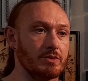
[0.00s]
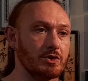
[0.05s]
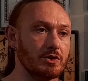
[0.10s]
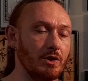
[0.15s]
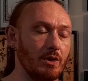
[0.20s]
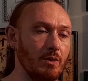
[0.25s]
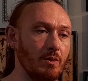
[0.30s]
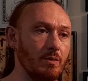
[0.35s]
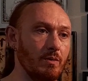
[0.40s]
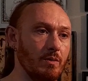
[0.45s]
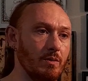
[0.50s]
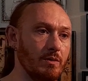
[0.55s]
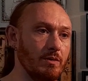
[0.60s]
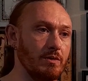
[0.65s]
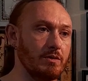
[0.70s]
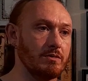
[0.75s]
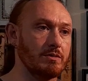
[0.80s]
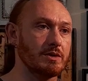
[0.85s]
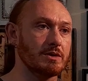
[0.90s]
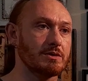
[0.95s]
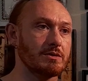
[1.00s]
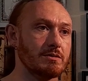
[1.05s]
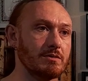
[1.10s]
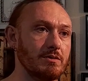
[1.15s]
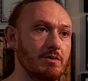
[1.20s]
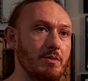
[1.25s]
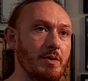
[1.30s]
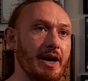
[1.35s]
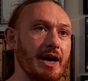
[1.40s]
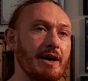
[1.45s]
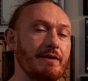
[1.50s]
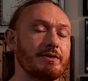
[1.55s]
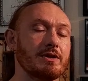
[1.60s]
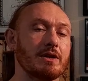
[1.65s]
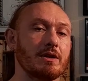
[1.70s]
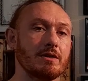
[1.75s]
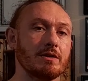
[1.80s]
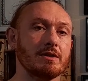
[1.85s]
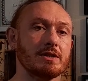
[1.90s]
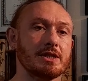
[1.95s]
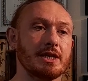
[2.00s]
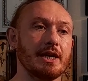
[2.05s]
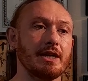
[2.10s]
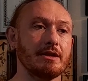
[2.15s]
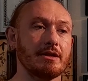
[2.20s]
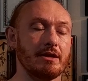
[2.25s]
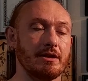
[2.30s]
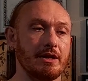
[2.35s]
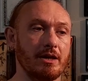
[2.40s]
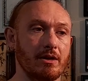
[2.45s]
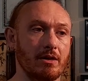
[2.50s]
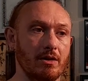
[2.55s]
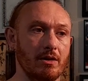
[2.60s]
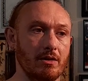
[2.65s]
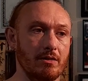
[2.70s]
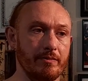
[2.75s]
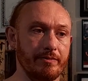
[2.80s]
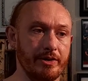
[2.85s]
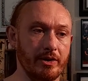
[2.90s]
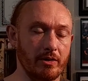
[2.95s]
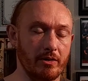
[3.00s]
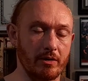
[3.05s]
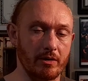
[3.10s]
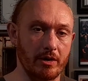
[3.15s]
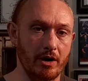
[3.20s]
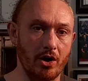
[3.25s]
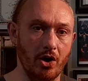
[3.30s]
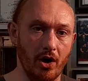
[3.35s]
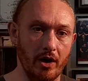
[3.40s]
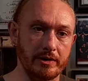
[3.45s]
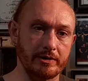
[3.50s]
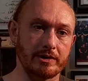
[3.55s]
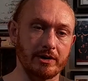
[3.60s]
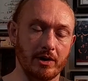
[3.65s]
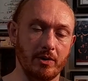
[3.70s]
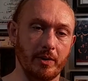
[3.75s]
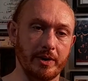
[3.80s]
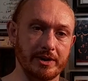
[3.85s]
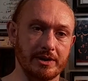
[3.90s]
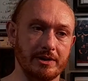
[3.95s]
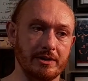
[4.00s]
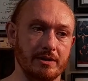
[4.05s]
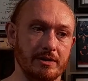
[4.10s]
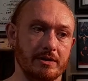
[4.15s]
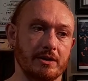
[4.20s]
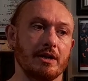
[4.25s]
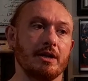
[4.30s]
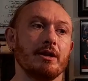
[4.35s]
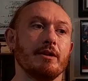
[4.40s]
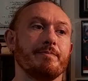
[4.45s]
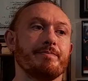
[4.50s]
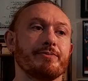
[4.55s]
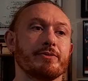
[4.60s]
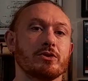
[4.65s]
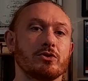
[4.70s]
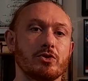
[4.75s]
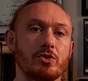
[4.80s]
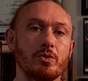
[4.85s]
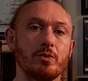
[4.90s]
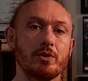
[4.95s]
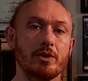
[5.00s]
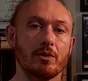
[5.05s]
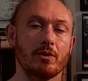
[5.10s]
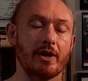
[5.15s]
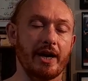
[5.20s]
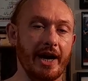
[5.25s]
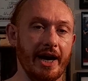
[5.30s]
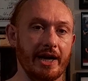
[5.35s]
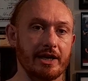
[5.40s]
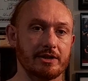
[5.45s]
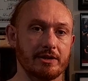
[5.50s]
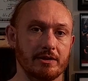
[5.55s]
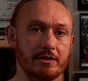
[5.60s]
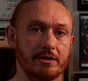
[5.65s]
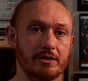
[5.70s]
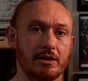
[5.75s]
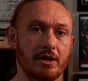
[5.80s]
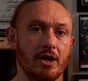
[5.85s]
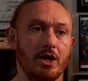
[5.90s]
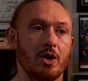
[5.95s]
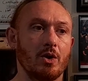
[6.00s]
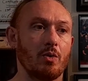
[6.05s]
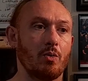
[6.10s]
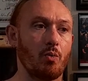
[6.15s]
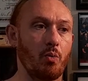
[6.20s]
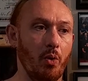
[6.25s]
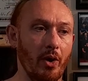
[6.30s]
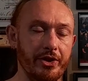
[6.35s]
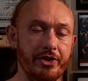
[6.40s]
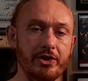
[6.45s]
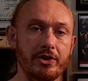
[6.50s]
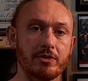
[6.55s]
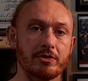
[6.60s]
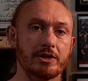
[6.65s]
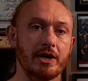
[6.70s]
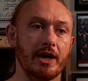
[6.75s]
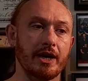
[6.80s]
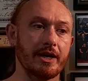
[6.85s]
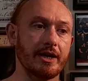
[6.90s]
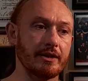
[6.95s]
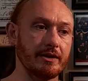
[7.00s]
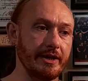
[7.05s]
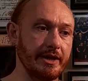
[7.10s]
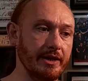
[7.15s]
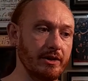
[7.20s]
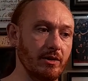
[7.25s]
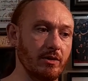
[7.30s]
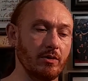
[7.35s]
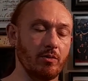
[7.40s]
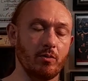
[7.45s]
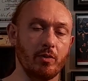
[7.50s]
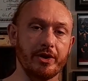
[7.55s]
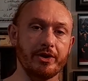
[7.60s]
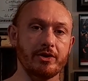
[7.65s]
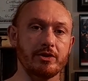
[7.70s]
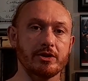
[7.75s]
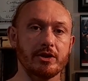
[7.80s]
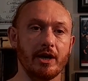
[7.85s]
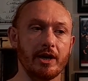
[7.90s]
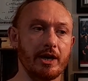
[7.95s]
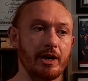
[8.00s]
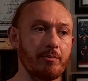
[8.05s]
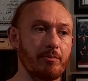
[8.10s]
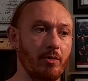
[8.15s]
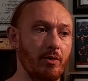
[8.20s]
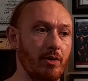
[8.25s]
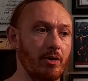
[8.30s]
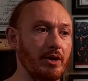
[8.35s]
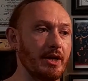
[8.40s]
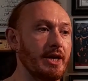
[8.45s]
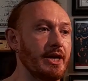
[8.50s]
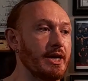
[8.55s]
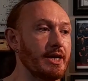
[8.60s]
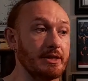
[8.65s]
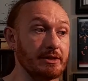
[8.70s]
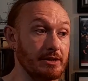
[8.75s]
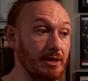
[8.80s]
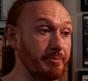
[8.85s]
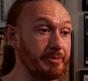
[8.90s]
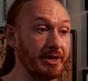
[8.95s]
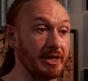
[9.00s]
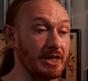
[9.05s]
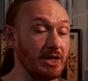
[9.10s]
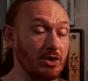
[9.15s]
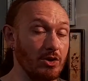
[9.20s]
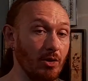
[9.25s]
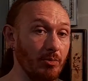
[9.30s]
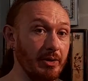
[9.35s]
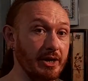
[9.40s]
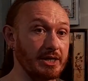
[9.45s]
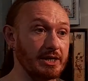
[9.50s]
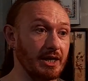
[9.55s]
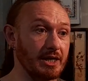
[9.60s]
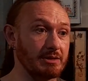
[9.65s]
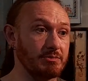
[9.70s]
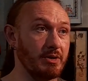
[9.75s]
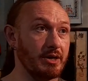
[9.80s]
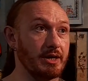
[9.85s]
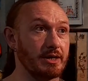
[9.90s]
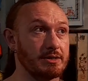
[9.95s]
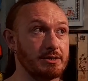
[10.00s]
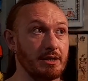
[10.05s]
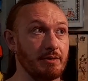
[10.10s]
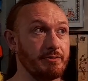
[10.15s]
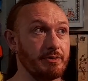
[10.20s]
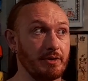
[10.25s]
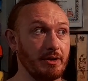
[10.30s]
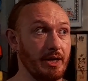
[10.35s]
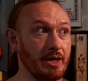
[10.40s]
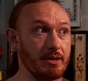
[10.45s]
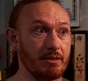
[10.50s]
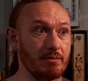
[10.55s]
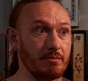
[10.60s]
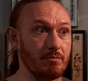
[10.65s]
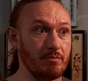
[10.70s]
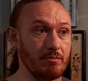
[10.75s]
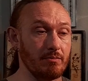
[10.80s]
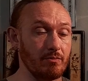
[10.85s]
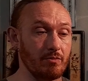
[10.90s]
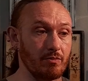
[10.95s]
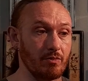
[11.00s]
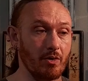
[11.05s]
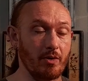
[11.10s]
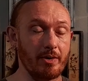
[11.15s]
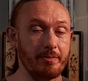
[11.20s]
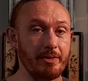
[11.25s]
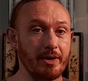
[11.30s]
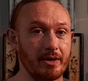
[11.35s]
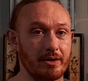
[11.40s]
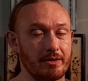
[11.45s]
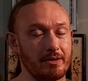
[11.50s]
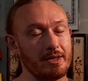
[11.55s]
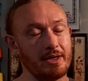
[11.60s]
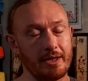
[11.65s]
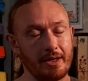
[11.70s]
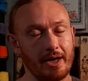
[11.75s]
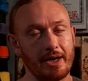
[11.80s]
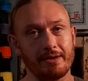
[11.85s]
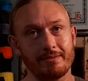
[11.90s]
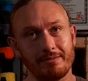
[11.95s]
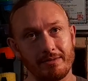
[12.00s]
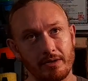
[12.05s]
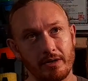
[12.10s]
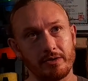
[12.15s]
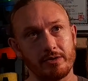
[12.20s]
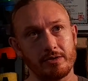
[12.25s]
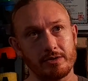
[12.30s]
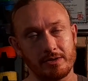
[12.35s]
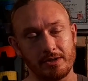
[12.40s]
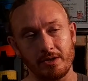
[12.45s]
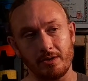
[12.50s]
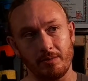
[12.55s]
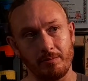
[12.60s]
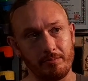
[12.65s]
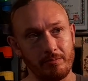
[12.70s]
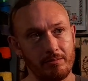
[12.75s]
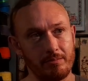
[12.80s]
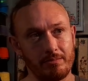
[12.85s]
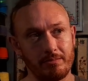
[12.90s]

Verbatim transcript: So you have to understand that there are consequences to your actions, whether you're talking legal, whether you're talking moral. Something that nobody talks about except for like Rory Miller, others, you know,